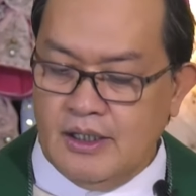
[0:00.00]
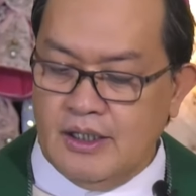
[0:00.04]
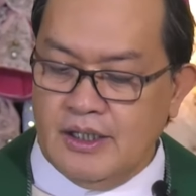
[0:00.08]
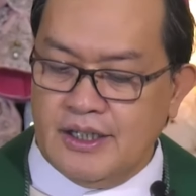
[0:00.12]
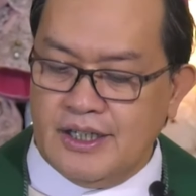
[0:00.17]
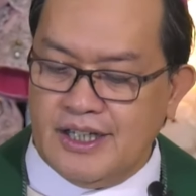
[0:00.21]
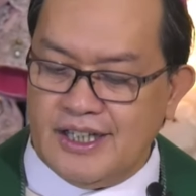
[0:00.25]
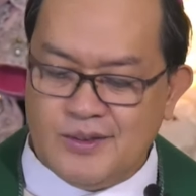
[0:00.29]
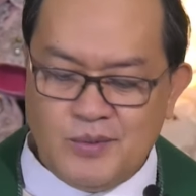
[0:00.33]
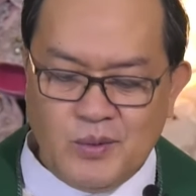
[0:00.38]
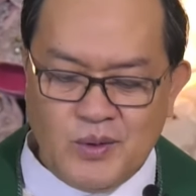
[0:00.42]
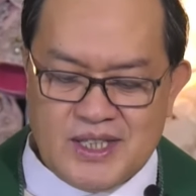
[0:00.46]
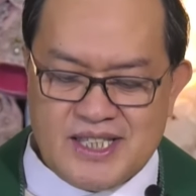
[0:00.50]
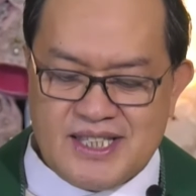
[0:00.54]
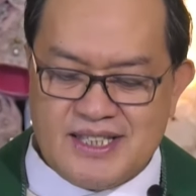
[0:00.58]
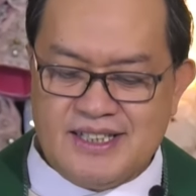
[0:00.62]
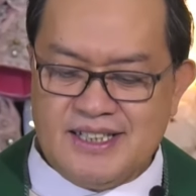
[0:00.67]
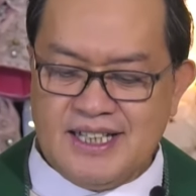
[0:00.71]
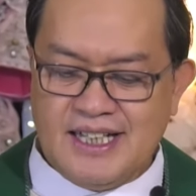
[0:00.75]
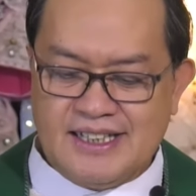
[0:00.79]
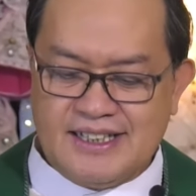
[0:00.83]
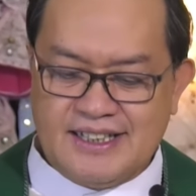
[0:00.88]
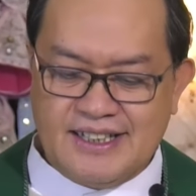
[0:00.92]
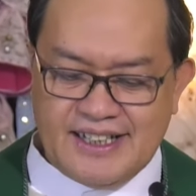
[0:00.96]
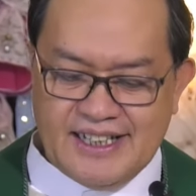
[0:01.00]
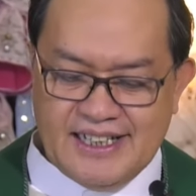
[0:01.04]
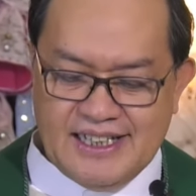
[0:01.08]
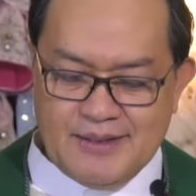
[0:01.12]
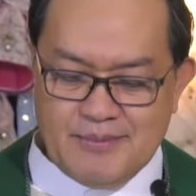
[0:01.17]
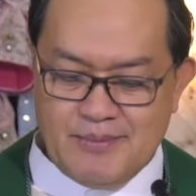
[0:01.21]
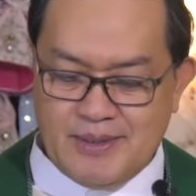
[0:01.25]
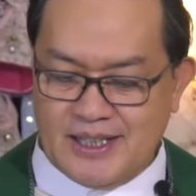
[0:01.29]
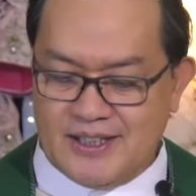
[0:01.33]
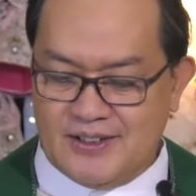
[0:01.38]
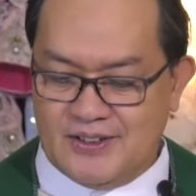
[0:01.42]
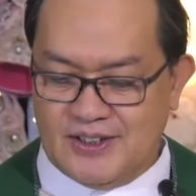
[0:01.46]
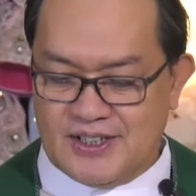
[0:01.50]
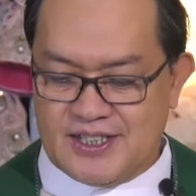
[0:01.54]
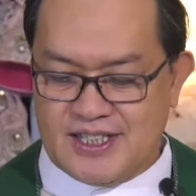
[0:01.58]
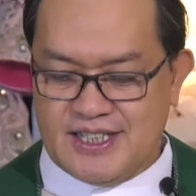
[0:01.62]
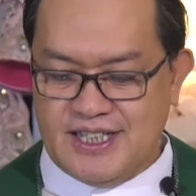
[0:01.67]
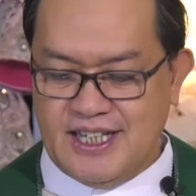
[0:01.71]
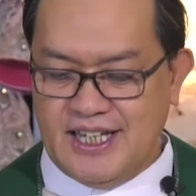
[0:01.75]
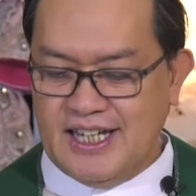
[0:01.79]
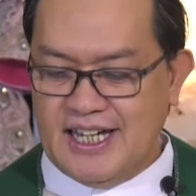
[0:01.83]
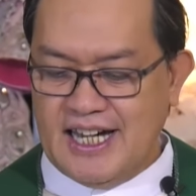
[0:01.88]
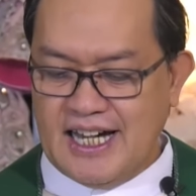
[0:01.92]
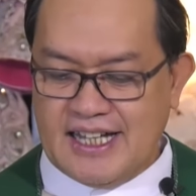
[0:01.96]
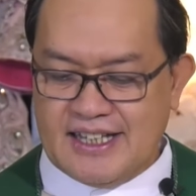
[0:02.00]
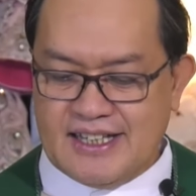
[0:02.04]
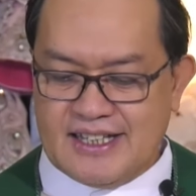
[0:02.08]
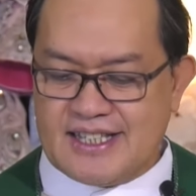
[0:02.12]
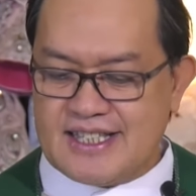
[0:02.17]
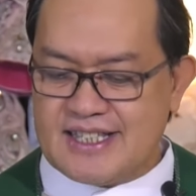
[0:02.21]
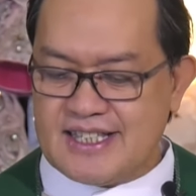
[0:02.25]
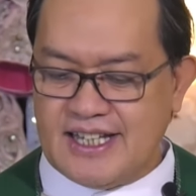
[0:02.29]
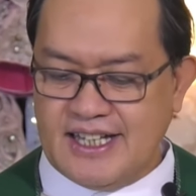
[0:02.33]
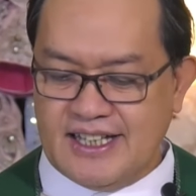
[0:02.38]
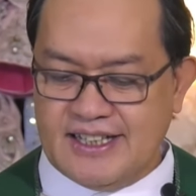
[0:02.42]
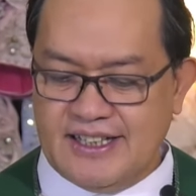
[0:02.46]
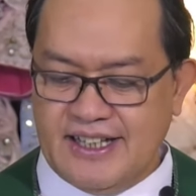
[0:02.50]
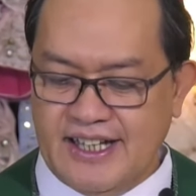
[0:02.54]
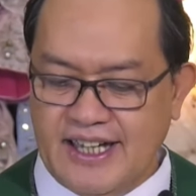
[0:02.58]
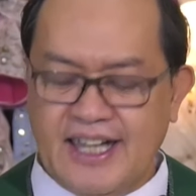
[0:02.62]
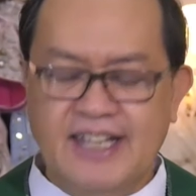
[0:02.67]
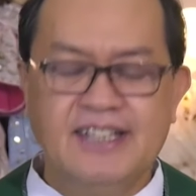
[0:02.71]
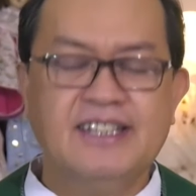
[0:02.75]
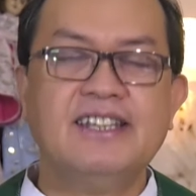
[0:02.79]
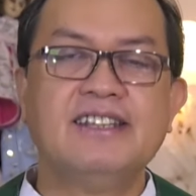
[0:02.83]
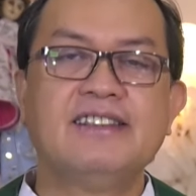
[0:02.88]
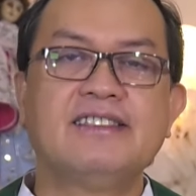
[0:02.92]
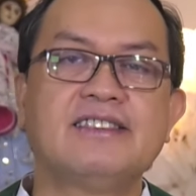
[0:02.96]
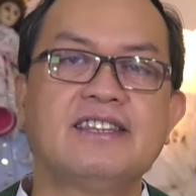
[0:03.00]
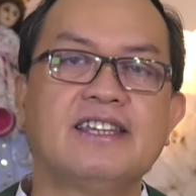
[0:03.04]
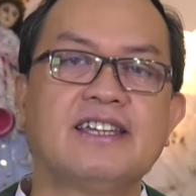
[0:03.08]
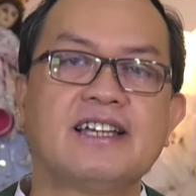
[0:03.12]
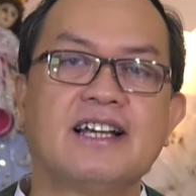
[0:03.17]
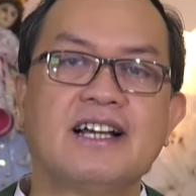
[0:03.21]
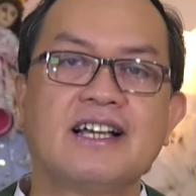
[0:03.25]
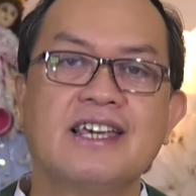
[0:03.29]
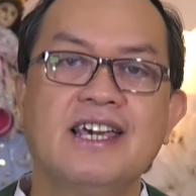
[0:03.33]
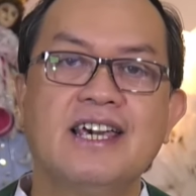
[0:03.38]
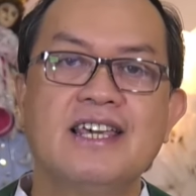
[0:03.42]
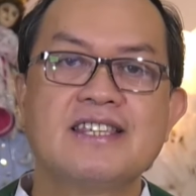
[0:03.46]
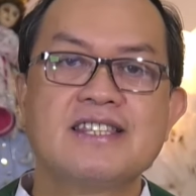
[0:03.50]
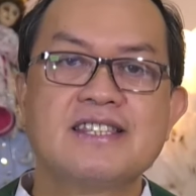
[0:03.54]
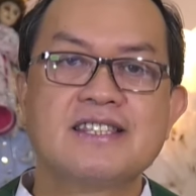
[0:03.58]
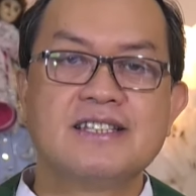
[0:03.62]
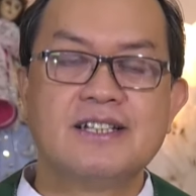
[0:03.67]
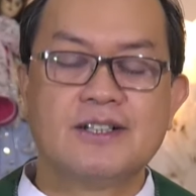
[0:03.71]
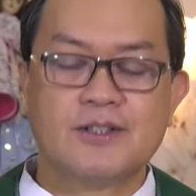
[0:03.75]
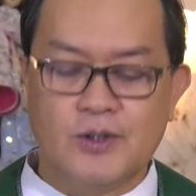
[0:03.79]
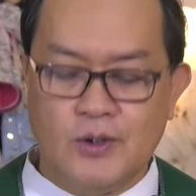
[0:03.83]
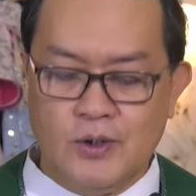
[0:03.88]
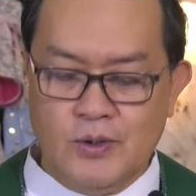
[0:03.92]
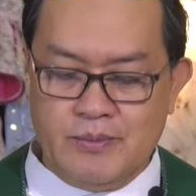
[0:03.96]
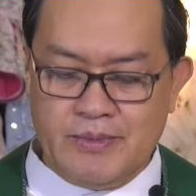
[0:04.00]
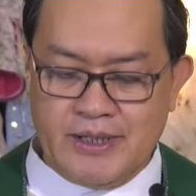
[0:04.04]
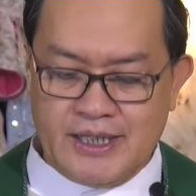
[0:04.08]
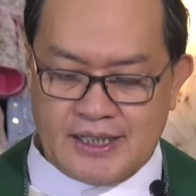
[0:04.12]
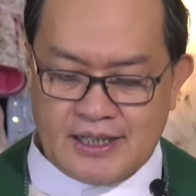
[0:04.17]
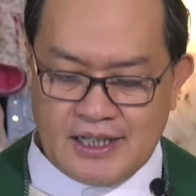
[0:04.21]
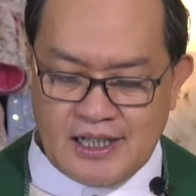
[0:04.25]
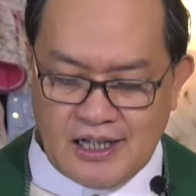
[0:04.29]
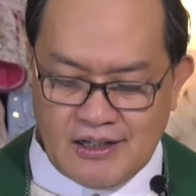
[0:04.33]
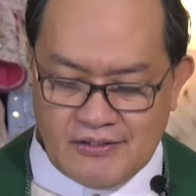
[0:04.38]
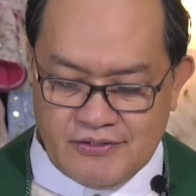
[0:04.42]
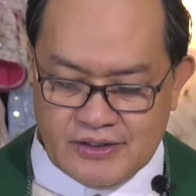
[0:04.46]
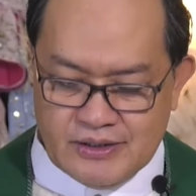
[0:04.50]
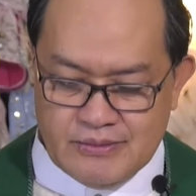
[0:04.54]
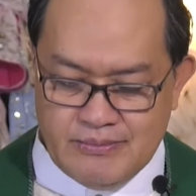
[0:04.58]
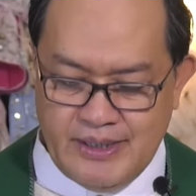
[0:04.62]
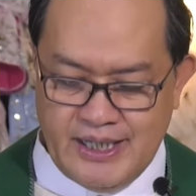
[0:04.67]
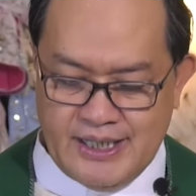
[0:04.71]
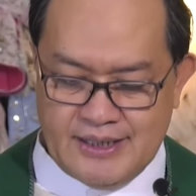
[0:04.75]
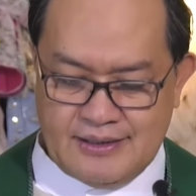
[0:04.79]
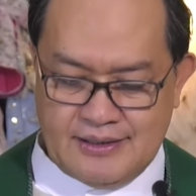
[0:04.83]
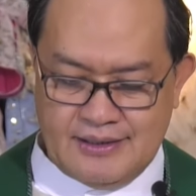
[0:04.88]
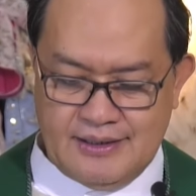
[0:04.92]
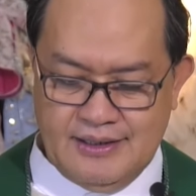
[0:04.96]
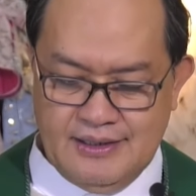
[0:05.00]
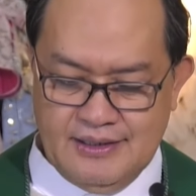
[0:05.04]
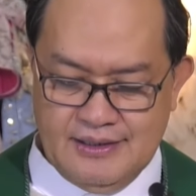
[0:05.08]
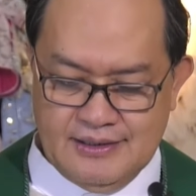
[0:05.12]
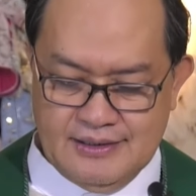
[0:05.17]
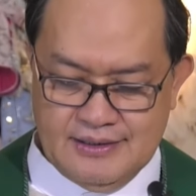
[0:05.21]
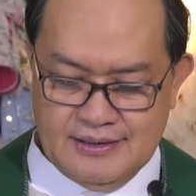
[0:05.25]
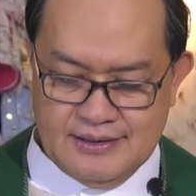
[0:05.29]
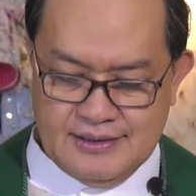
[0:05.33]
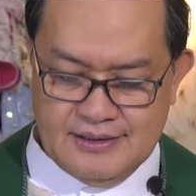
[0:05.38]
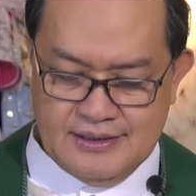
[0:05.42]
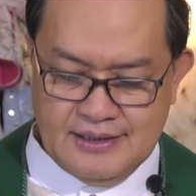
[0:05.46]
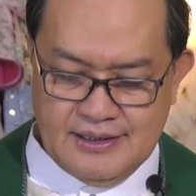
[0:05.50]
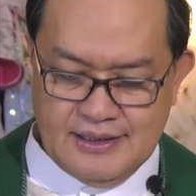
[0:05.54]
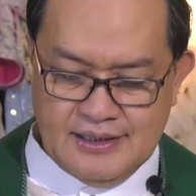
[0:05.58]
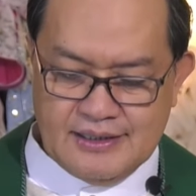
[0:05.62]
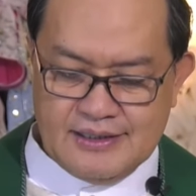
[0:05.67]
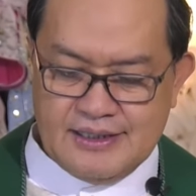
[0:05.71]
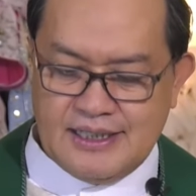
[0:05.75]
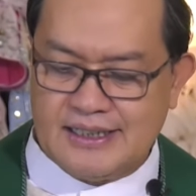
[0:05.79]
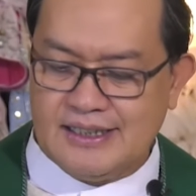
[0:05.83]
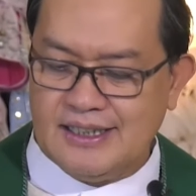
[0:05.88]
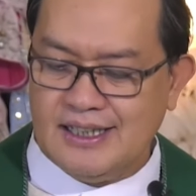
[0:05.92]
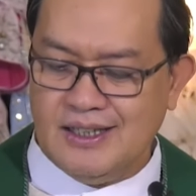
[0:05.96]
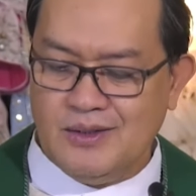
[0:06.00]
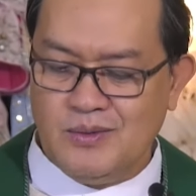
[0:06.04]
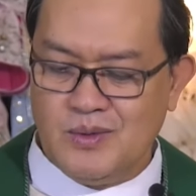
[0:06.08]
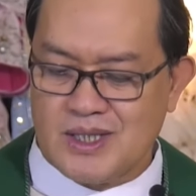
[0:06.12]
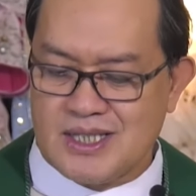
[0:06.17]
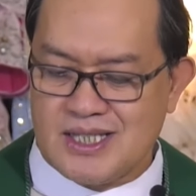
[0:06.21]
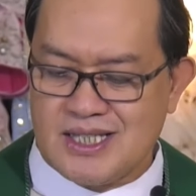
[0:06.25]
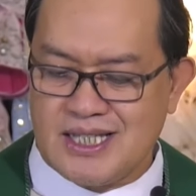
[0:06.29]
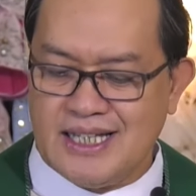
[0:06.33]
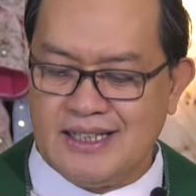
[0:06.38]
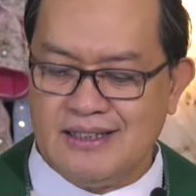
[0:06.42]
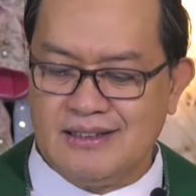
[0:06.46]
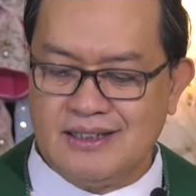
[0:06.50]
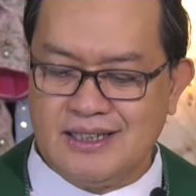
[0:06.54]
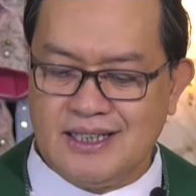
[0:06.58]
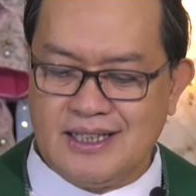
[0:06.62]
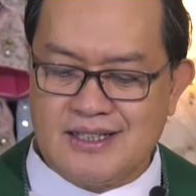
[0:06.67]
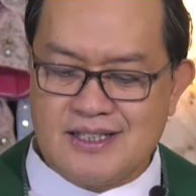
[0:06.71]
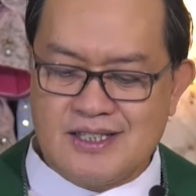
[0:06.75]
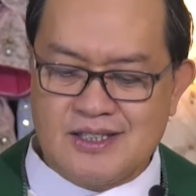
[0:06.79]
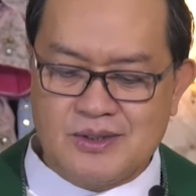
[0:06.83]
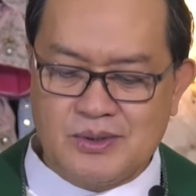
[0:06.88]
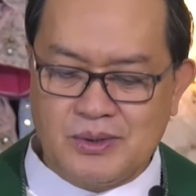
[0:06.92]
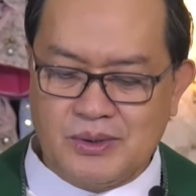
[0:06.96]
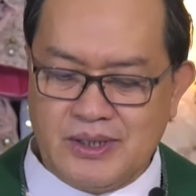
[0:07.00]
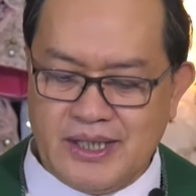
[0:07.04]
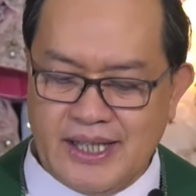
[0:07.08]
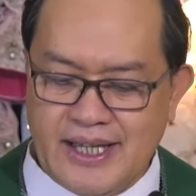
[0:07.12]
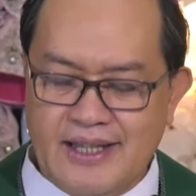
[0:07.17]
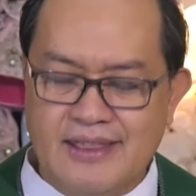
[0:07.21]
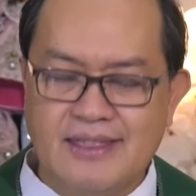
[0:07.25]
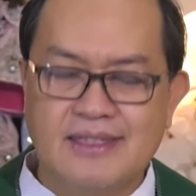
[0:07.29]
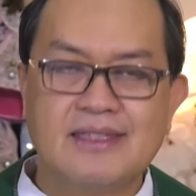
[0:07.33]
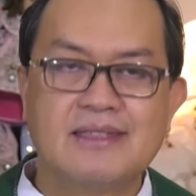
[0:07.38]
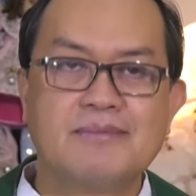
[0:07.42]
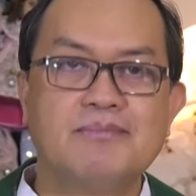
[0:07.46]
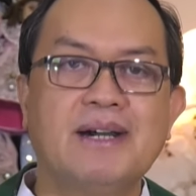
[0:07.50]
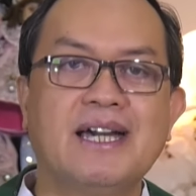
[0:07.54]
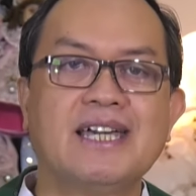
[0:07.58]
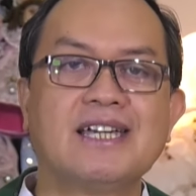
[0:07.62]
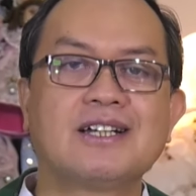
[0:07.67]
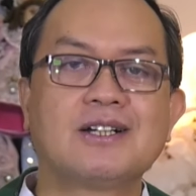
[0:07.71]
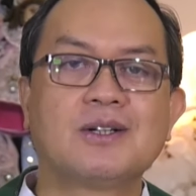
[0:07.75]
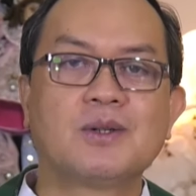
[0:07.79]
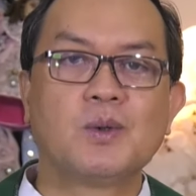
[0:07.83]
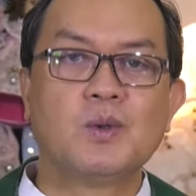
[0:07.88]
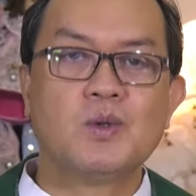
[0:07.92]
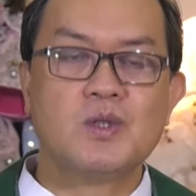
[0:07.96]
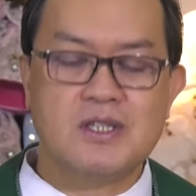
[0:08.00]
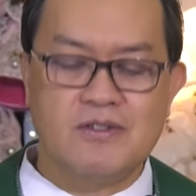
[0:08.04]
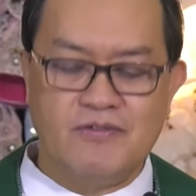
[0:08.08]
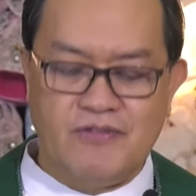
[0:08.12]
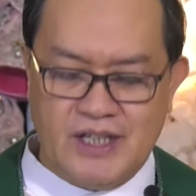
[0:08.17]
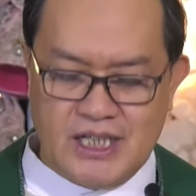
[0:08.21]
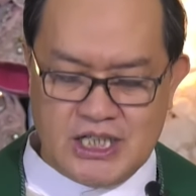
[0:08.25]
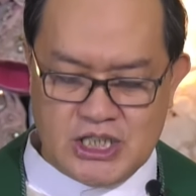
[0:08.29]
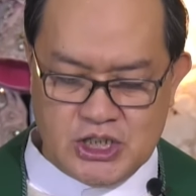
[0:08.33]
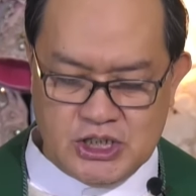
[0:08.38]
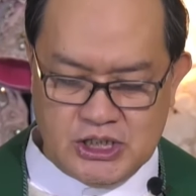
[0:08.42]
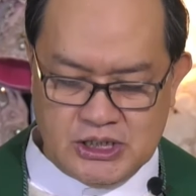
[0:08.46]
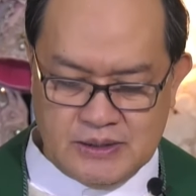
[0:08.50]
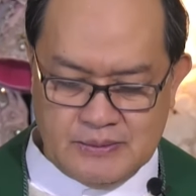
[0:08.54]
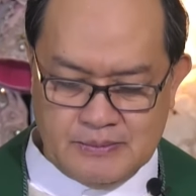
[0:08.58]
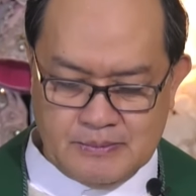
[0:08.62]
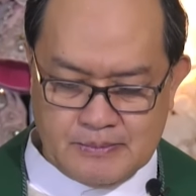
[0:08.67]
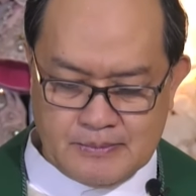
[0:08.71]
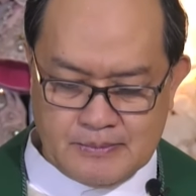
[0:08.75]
It was not really because he had said anything against the Roman government that he was sentenced to death by crucifixion.